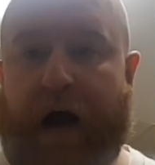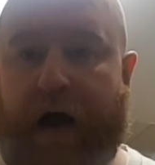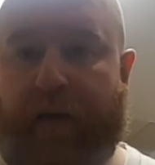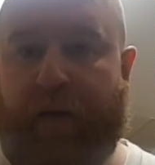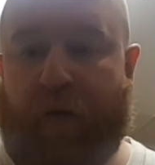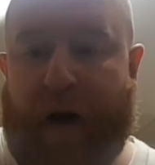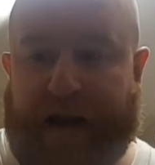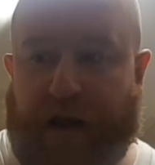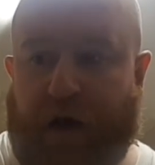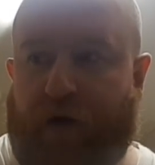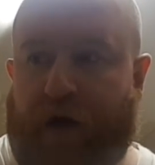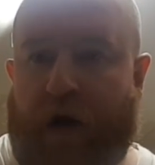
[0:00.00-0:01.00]
where
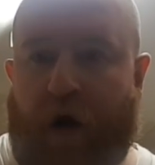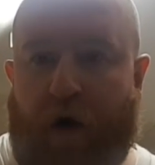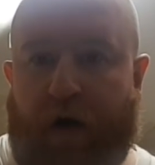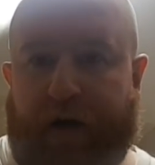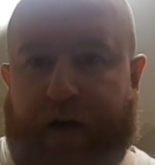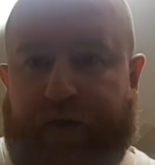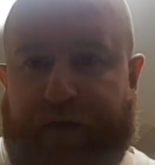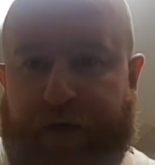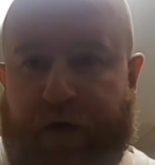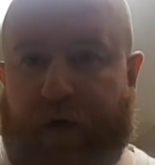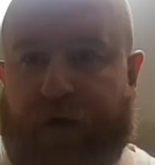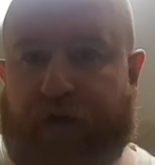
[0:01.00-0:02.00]
you can order
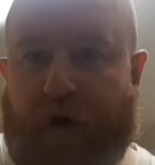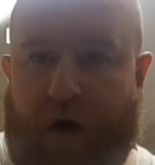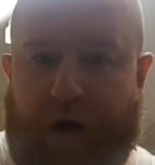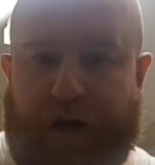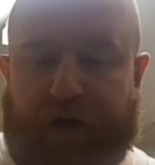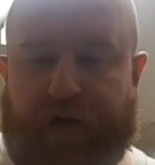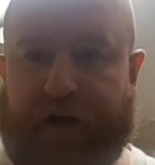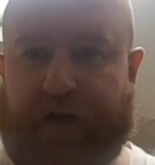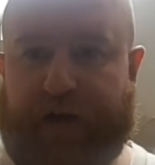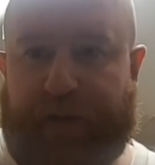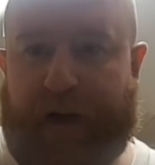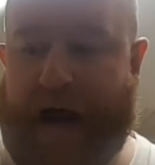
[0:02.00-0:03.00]
food, toiletries,
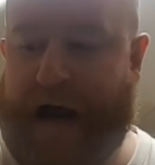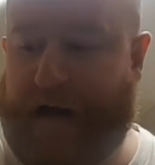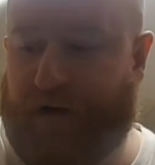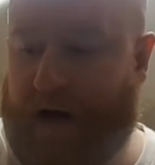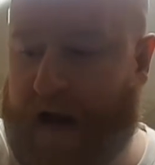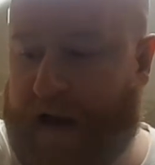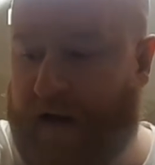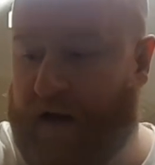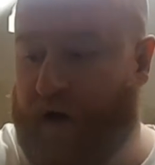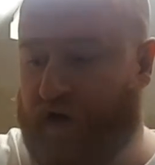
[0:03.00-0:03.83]
supplies, right?